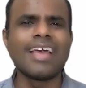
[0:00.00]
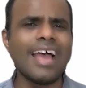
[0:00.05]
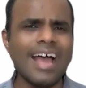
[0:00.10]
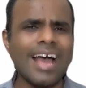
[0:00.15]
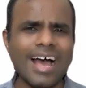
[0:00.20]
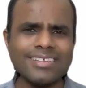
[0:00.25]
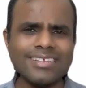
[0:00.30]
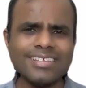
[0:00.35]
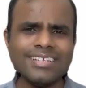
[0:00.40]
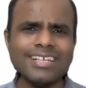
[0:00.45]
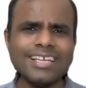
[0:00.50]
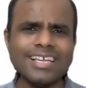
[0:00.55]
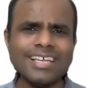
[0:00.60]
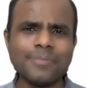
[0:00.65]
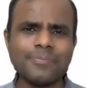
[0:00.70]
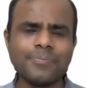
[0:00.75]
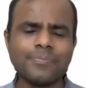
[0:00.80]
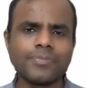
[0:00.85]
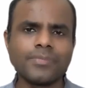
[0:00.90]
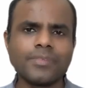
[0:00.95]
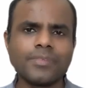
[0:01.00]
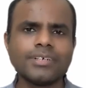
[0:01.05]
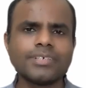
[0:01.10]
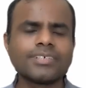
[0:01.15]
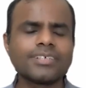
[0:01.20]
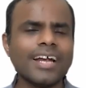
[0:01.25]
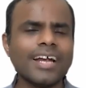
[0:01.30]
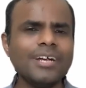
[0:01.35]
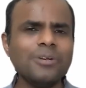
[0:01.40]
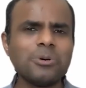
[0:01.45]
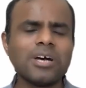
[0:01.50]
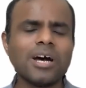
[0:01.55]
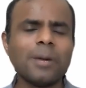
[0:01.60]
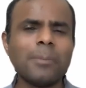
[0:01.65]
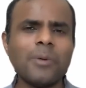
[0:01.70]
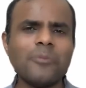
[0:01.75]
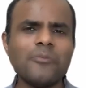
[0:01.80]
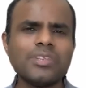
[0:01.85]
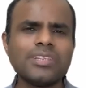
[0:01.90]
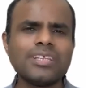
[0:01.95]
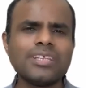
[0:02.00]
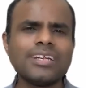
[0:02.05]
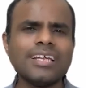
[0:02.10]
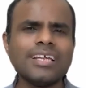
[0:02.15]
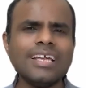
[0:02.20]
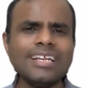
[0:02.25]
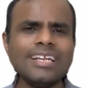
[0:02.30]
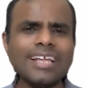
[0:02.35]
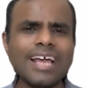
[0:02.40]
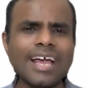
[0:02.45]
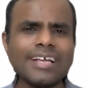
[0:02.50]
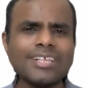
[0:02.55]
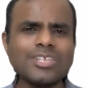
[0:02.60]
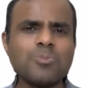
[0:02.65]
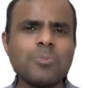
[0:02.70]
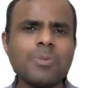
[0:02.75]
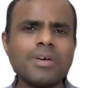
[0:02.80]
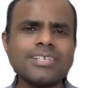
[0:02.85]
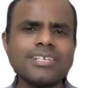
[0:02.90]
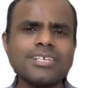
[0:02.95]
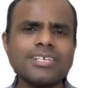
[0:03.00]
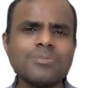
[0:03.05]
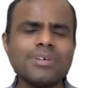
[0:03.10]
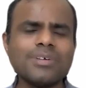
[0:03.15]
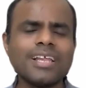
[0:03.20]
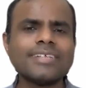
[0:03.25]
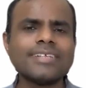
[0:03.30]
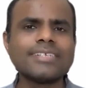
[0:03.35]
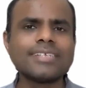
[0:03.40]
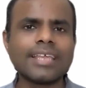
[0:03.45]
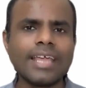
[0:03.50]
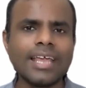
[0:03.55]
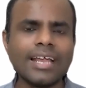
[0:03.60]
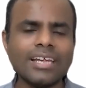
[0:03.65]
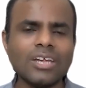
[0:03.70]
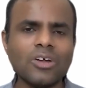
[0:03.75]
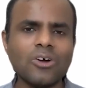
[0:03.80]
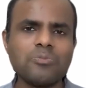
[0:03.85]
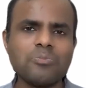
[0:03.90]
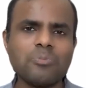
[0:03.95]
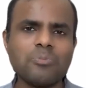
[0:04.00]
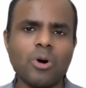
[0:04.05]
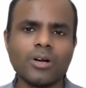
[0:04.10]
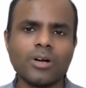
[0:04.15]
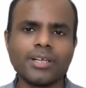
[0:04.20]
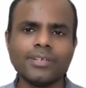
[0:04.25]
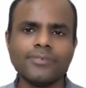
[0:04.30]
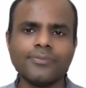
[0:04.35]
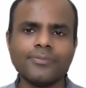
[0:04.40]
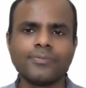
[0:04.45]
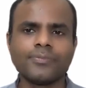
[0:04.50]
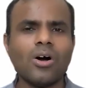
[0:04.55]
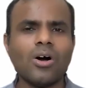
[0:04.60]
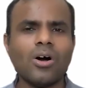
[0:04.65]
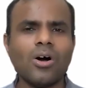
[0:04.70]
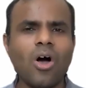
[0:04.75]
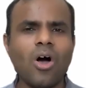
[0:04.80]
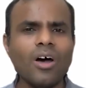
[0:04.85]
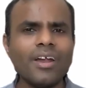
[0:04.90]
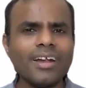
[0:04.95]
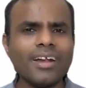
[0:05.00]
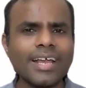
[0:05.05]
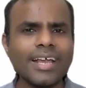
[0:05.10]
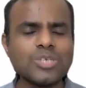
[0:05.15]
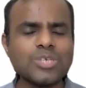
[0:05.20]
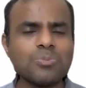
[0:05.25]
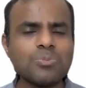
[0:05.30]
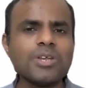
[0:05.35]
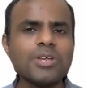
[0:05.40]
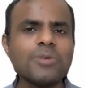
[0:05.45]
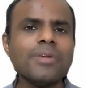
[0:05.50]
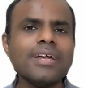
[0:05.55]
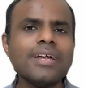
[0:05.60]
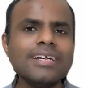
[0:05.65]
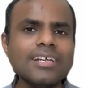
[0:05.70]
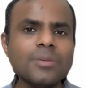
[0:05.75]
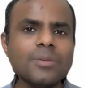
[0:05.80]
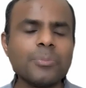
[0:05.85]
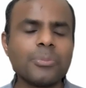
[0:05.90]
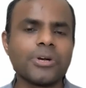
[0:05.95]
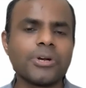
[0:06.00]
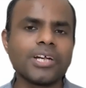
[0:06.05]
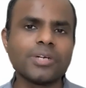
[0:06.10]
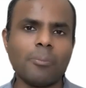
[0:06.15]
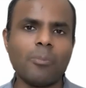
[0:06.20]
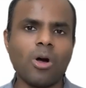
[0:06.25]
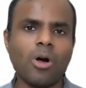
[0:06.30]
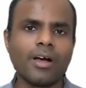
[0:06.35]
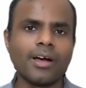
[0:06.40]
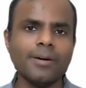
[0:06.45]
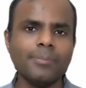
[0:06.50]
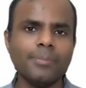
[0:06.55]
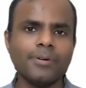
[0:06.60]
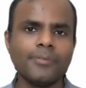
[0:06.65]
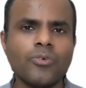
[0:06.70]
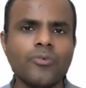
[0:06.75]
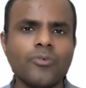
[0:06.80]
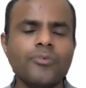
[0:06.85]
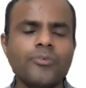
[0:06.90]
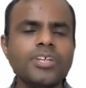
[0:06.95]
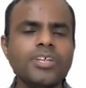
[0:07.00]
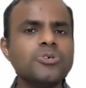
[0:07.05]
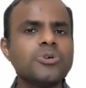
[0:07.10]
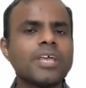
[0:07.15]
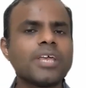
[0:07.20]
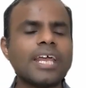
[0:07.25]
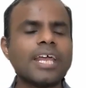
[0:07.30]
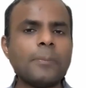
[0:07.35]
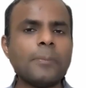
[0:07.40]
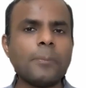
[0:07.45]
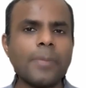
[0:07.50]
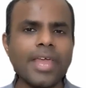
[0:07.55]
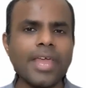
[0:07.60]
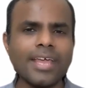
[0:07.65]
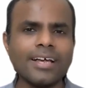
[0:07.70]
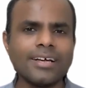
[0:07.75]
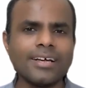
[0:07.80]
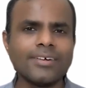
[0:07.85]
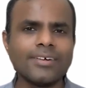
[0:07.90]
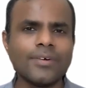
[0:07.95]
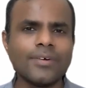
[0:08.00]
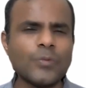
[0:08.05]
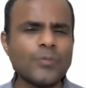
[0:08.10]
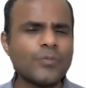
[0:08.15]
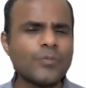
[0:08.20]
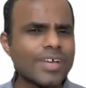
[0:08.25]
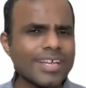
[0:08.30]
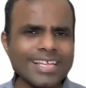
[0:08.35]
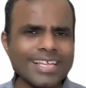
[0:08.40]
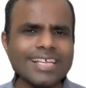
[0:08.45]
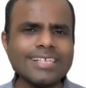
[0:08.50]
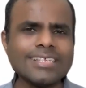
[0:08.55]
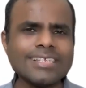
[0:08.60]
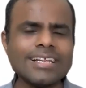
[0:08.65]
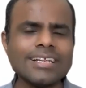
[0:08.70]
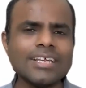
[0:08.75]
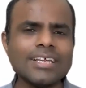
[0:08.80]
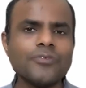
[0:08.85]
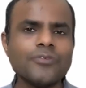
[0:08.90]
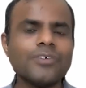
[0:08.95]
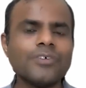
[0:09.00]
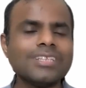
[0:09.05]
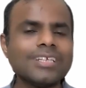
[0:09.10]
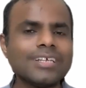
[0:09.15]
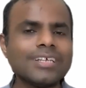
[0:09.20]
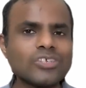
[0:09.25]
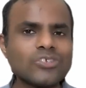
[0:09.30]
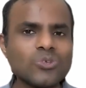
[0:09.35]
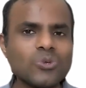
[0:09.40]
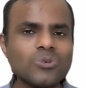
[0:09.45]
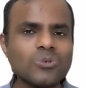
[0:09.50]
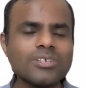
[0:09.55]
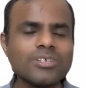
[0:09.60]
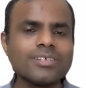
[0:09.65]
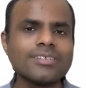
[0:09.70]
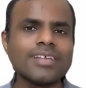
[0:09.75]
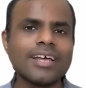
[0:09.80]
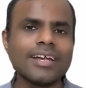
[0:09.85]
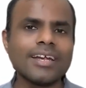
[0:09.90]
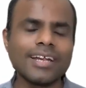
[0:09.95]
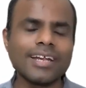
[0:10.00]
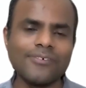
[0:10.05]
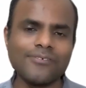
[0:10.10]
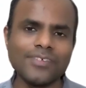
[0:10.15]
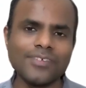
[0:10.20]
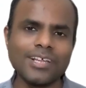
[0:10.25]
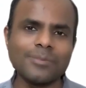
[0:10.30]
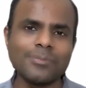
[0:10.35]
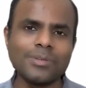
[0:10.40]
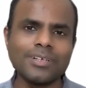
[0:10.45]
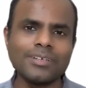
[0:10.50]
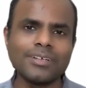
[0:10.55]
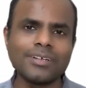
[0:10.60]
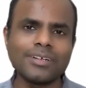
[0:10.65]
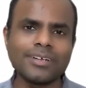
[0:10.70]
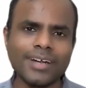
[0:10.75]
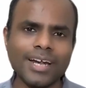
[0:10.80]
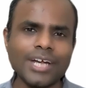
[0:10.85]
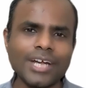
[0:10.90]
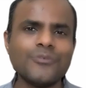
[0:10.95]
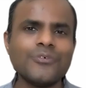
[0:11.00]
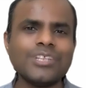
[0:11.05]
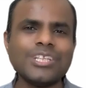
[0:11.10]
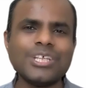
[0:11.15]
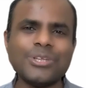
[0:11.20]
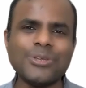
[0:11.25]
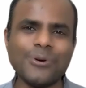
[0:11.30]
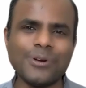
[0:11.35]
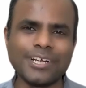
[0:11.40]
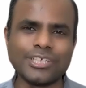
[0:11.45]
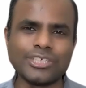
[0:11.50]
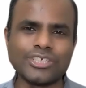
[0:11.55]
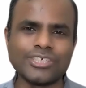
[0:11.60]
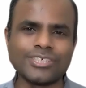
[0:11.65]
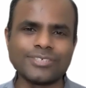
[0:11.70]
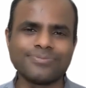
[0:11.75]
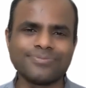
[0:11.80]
As a team, try to come up with an inexpensive and scaled down model or an experimental product mockup which you can make very easily with the resources that are available right within your reach.